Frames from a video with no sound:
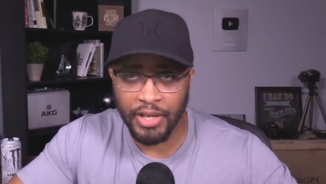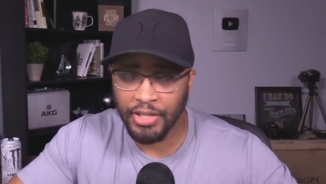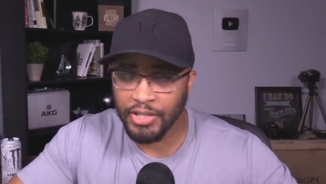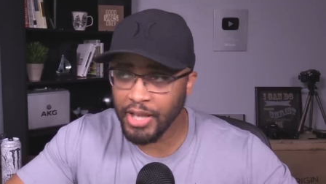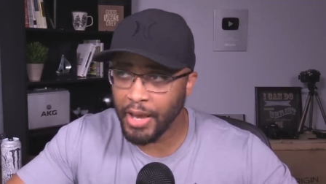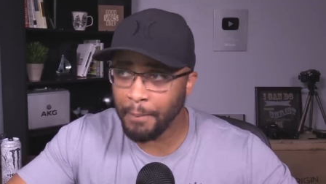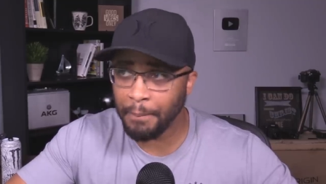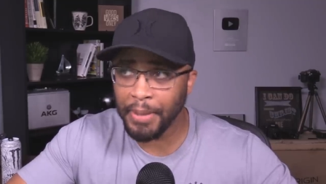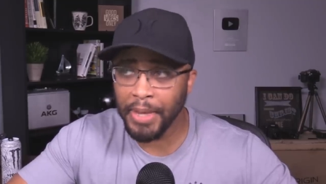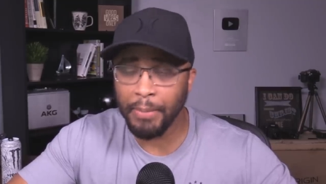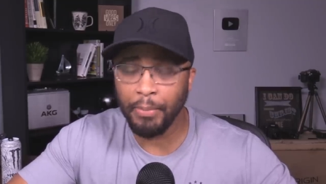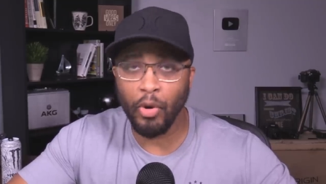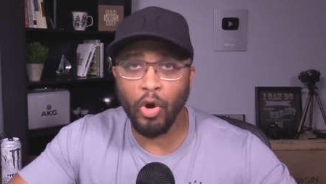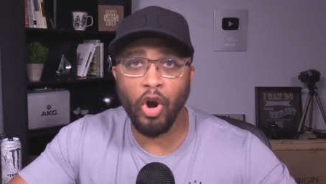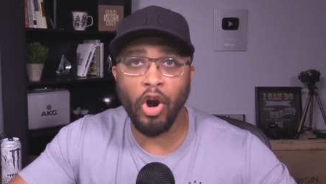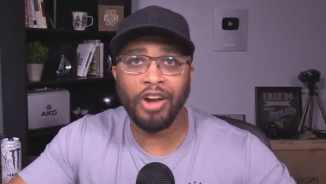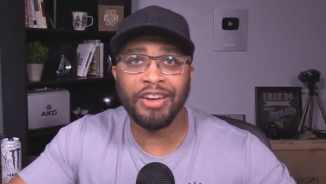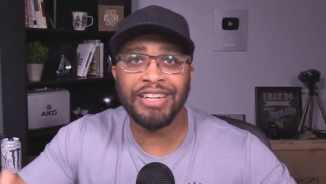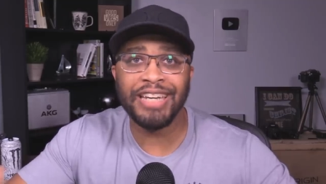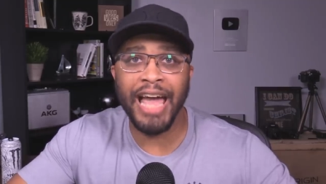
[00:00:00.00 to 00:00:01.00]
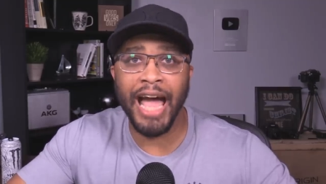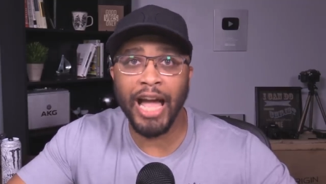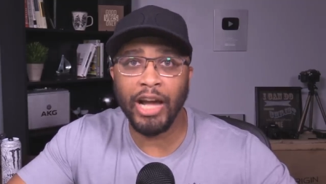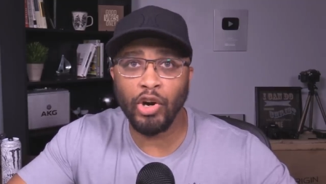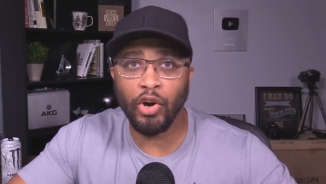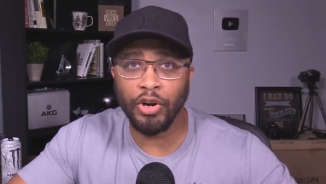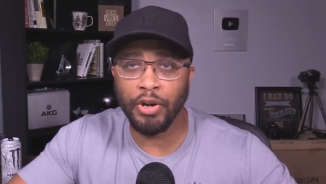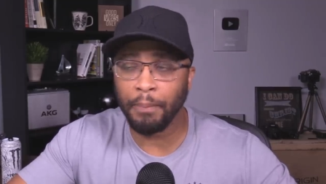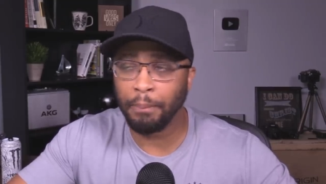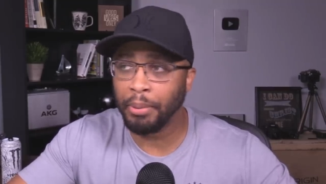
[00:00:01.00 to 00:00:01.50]
Some people are
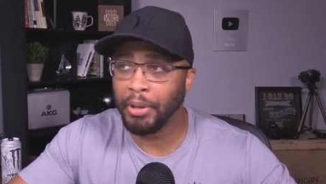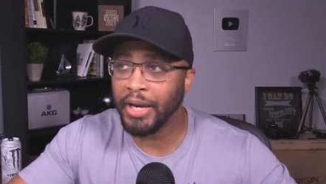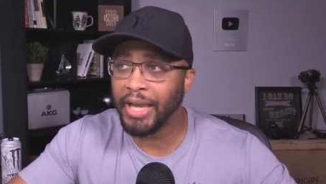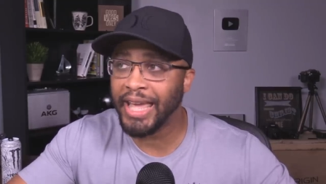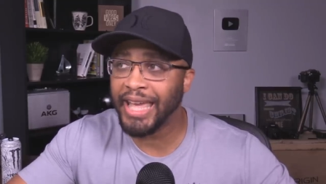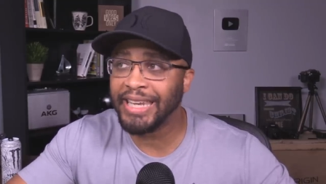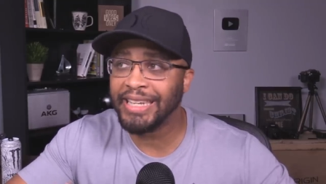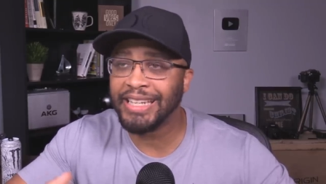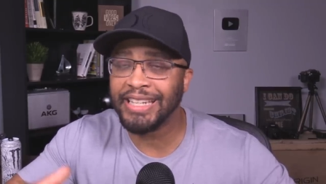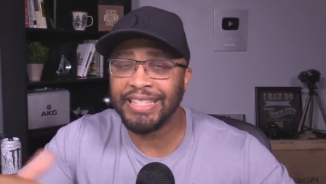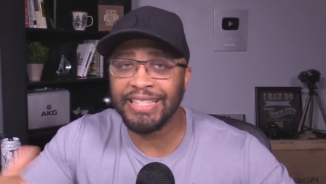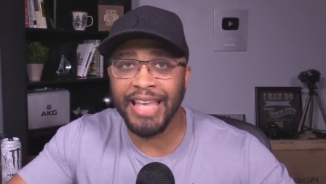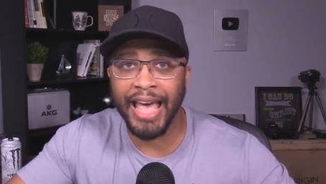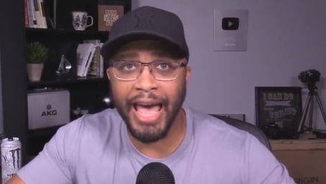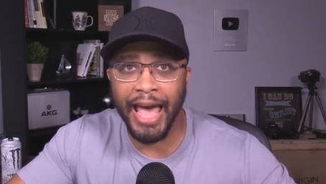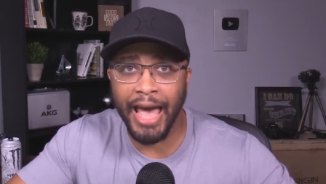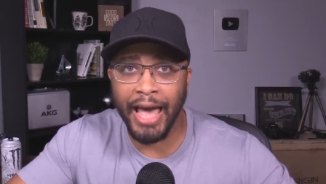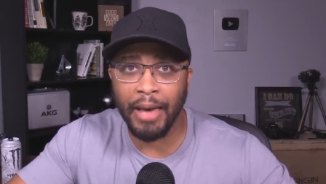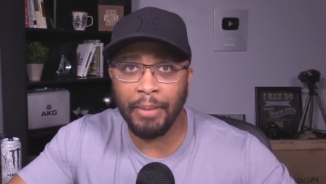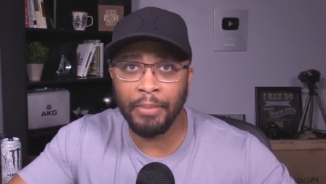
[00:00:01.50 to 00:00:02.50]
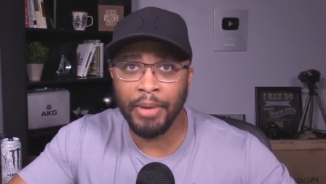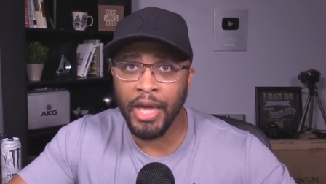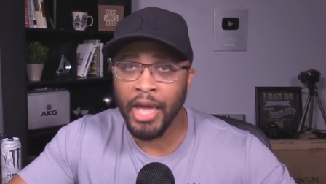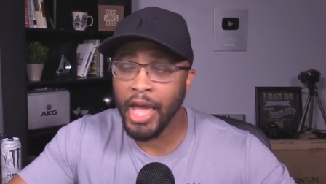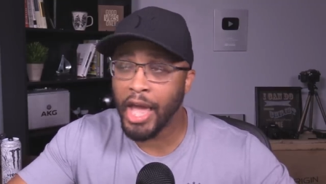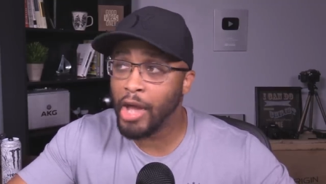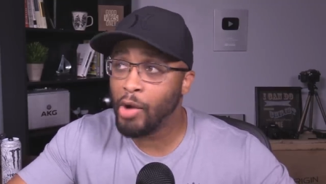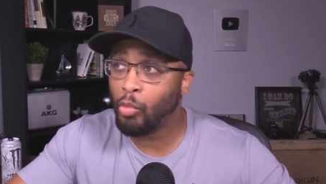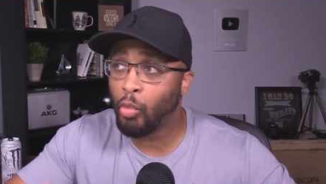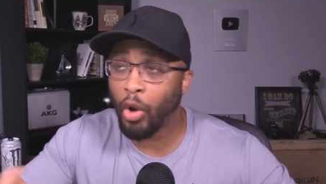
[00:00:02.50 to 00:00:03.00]
not going to put in the time
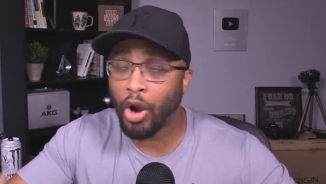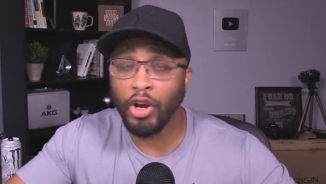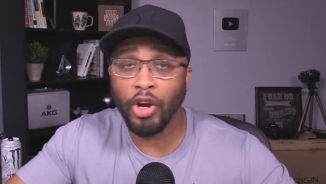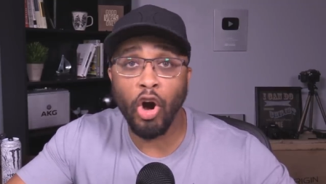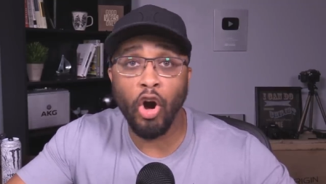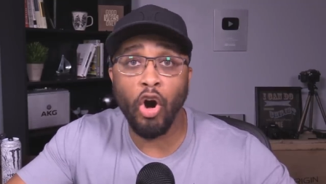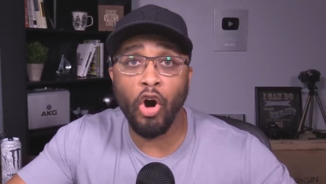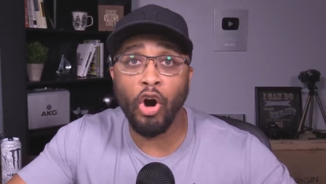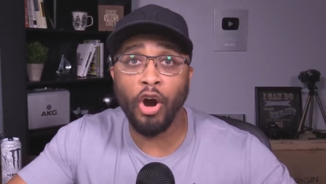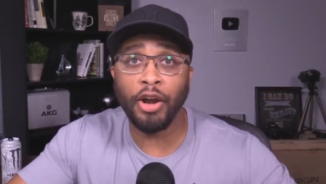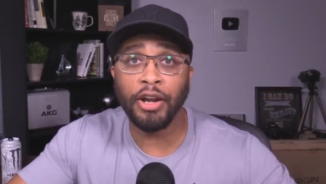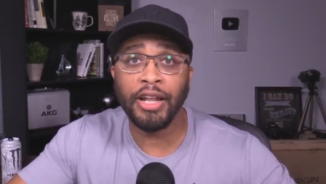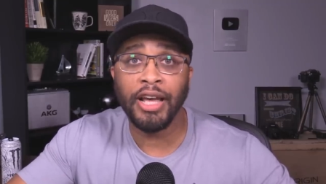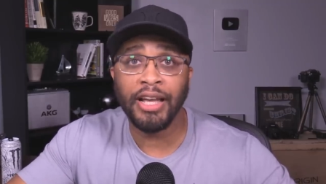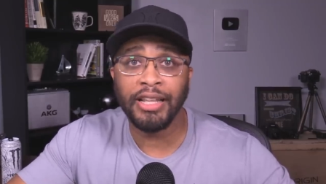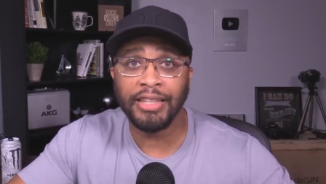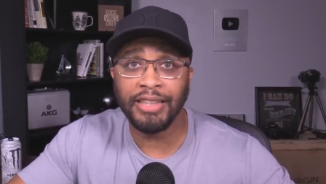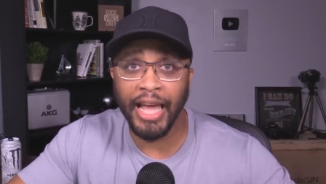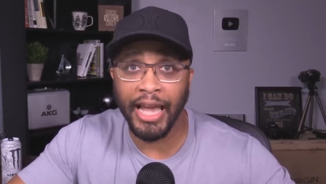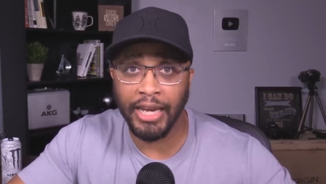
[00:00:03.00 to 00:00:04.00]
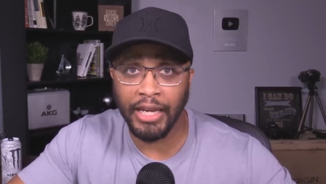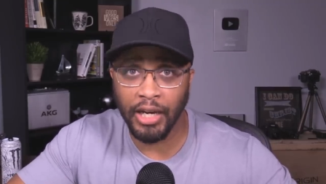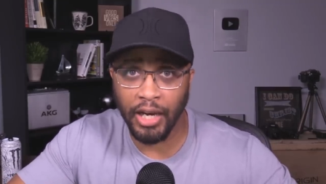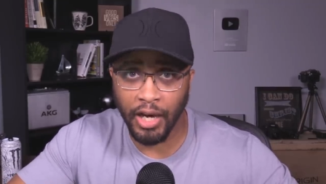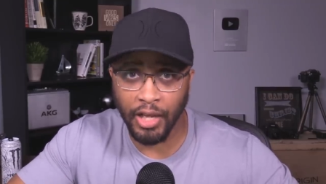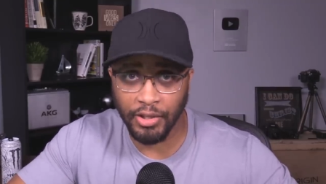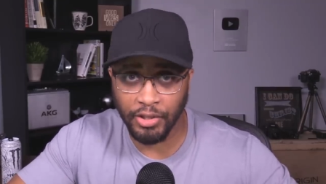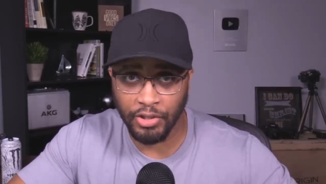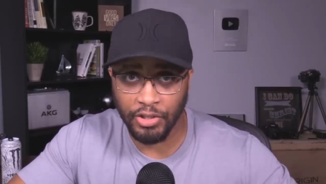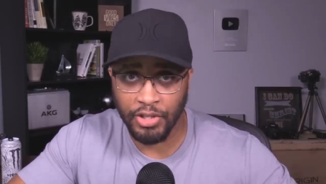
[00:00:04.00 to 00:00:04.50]
and work hard like
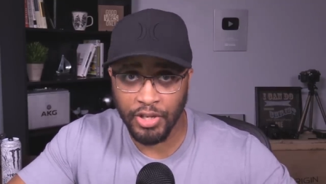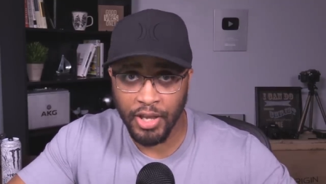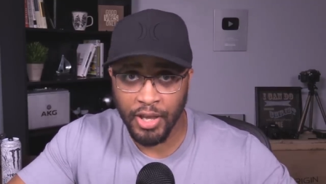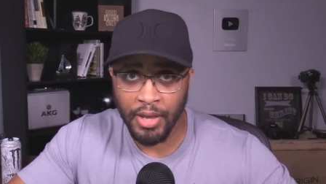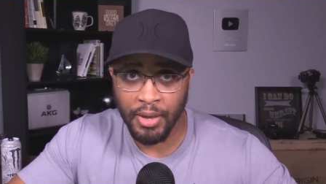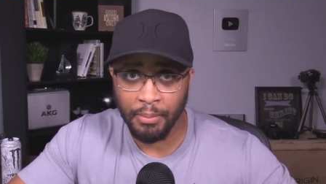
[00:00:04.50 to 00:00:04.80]
others.